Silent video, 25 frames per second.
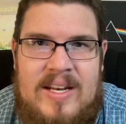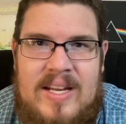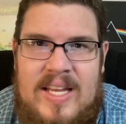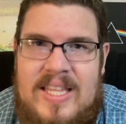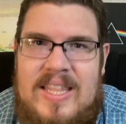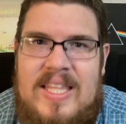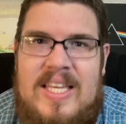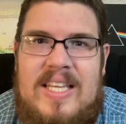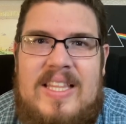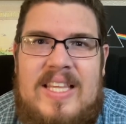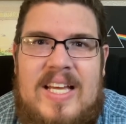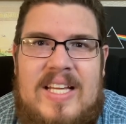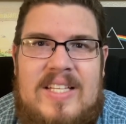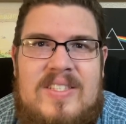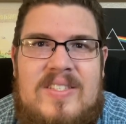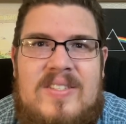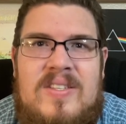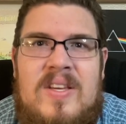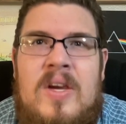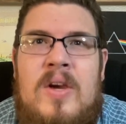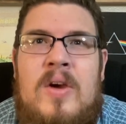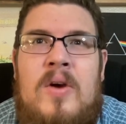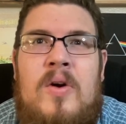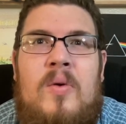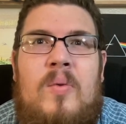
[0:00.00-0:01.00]
I think that's
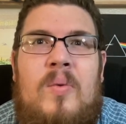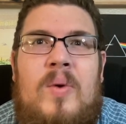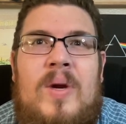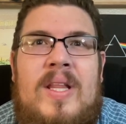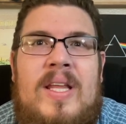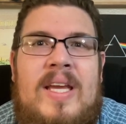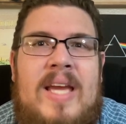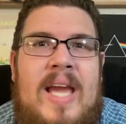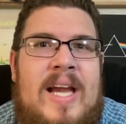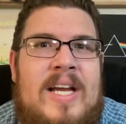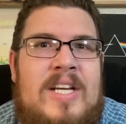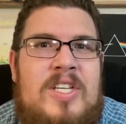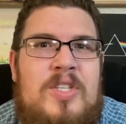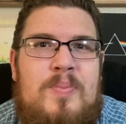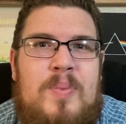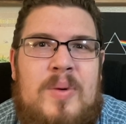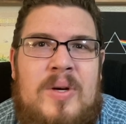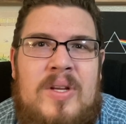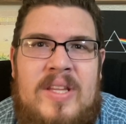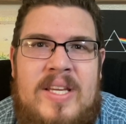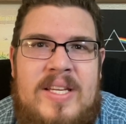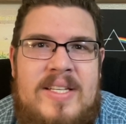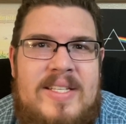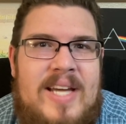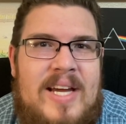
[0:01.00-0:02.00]
really
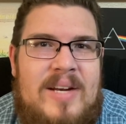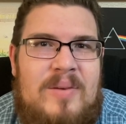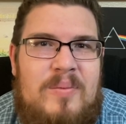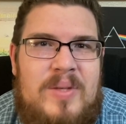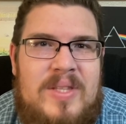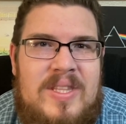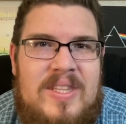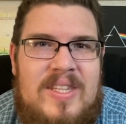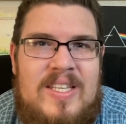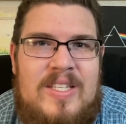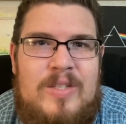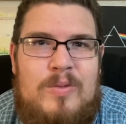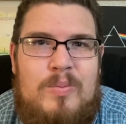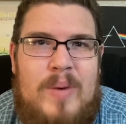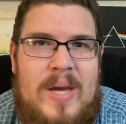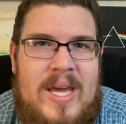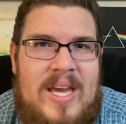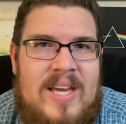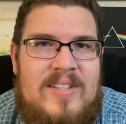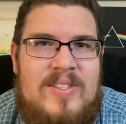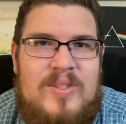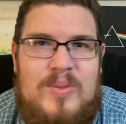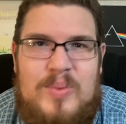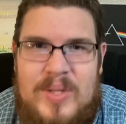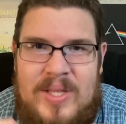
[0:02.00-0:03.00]
expertly done with these
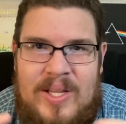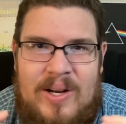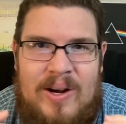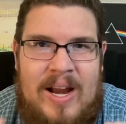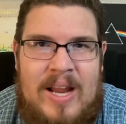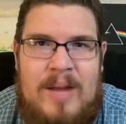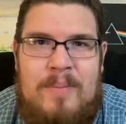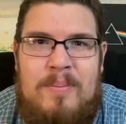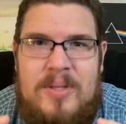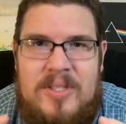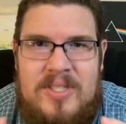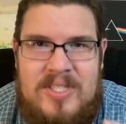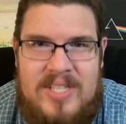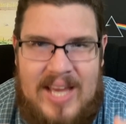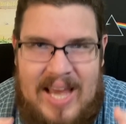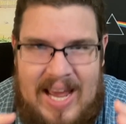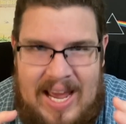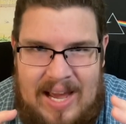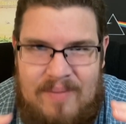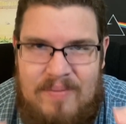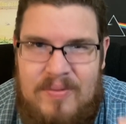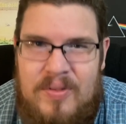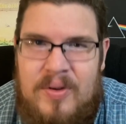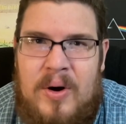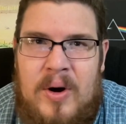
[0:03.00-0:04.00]
bands when they're able to
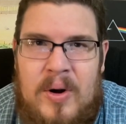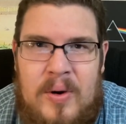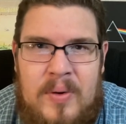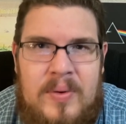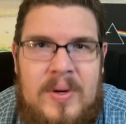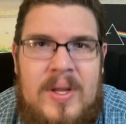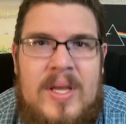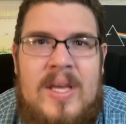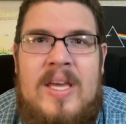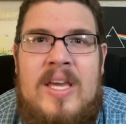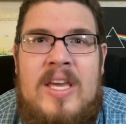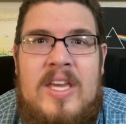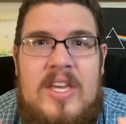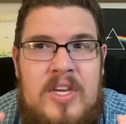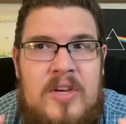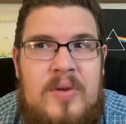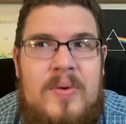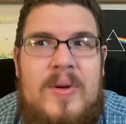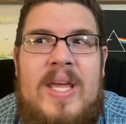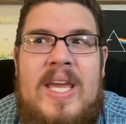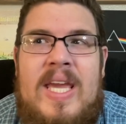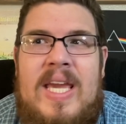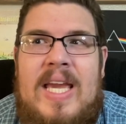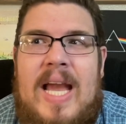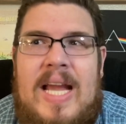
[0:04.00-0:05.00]
have their own
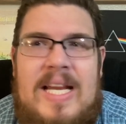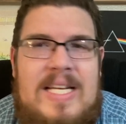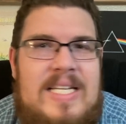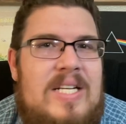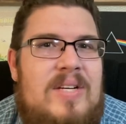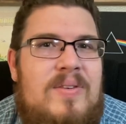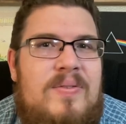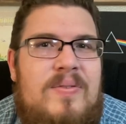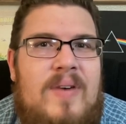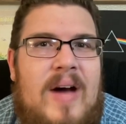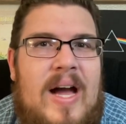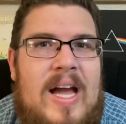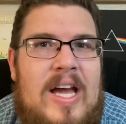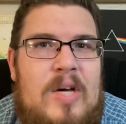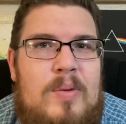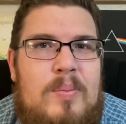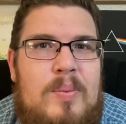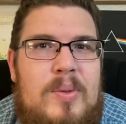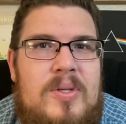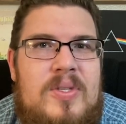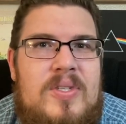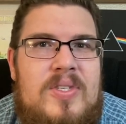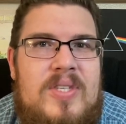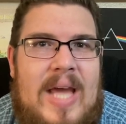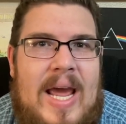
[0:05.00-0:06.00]
unique
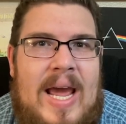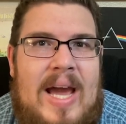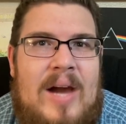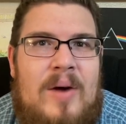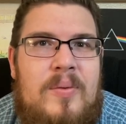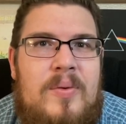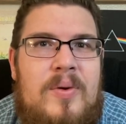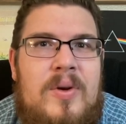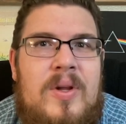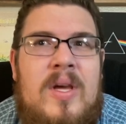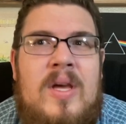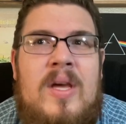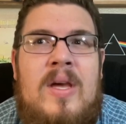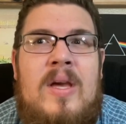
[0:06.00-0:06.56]
identifiable sound,